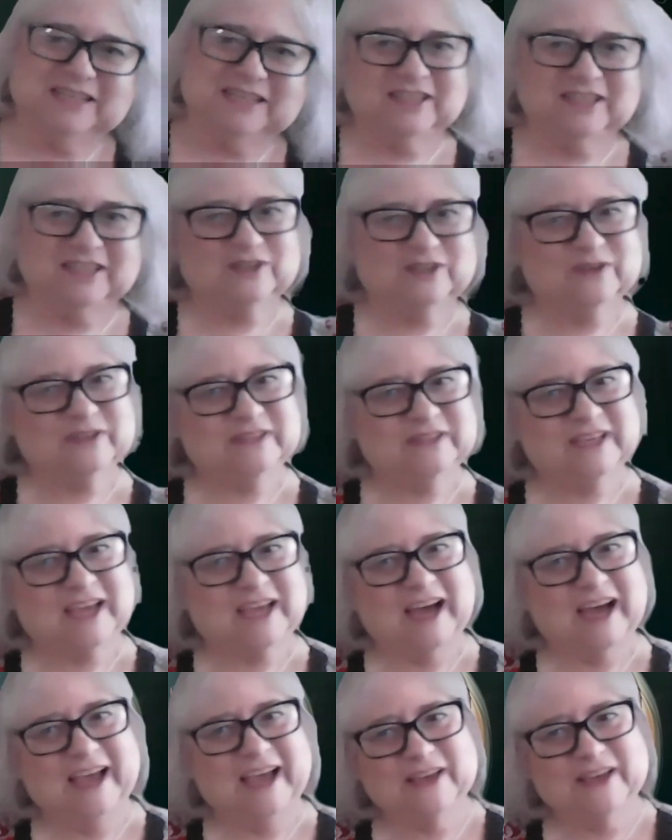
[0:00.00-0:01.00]
you and the
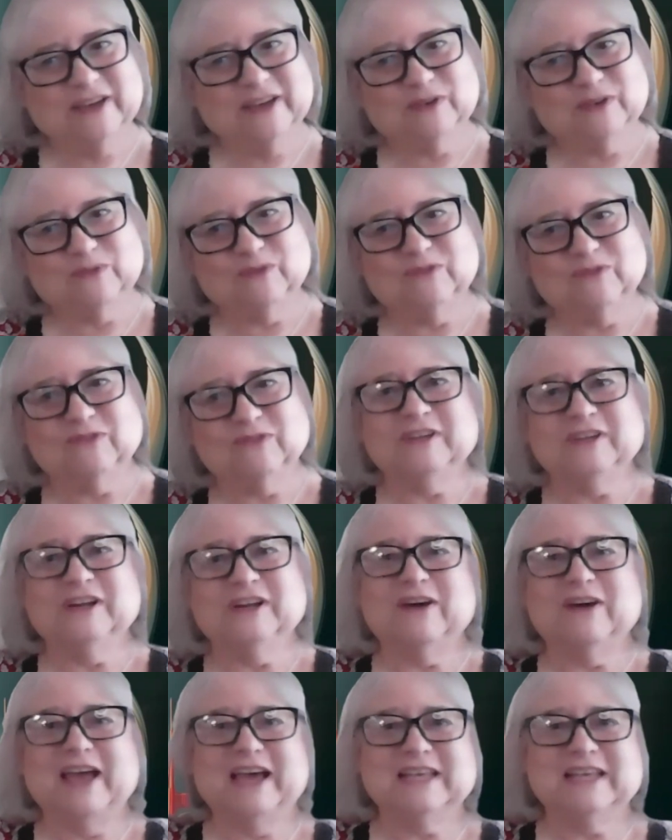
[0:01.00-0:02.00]
guy who, you know,
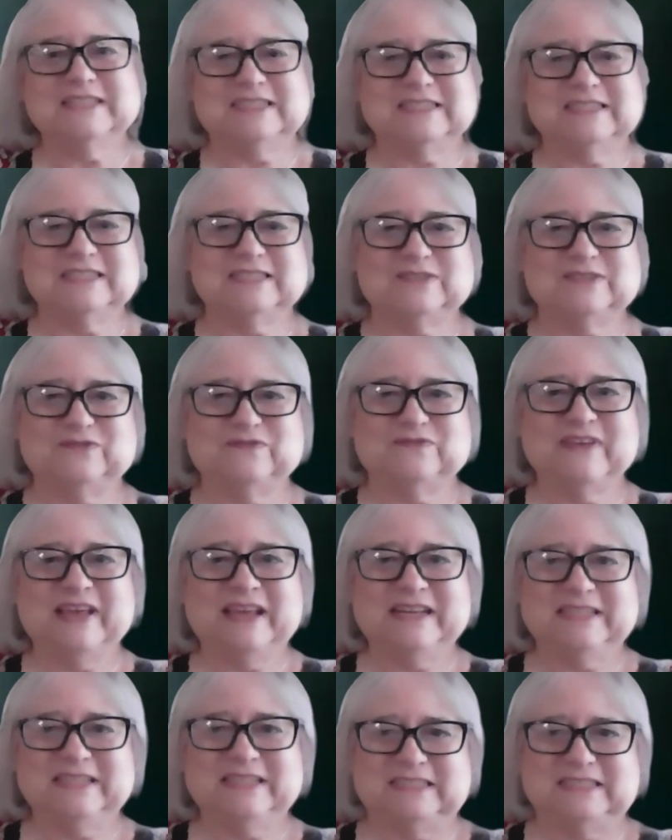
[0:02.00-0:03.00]
has this
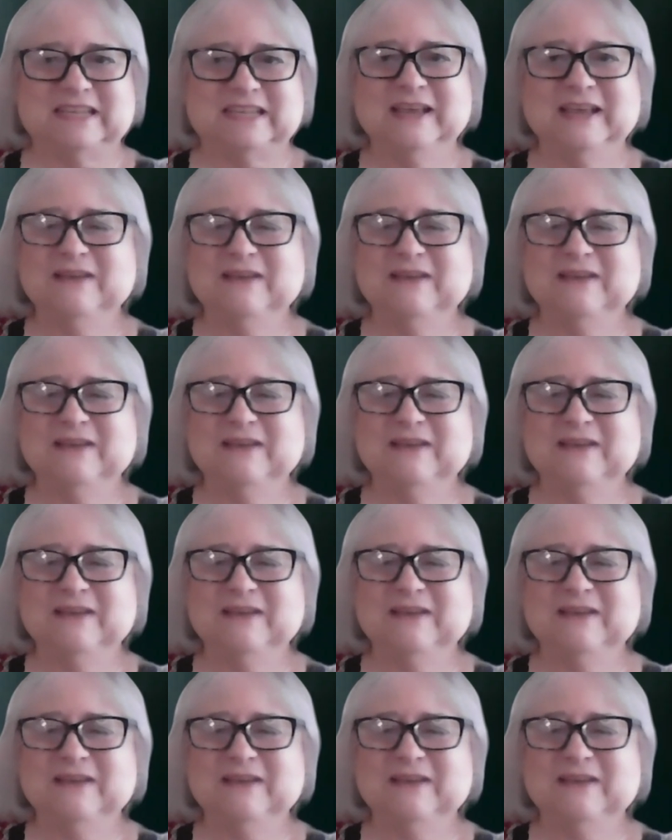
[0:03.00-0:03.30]
fantasy,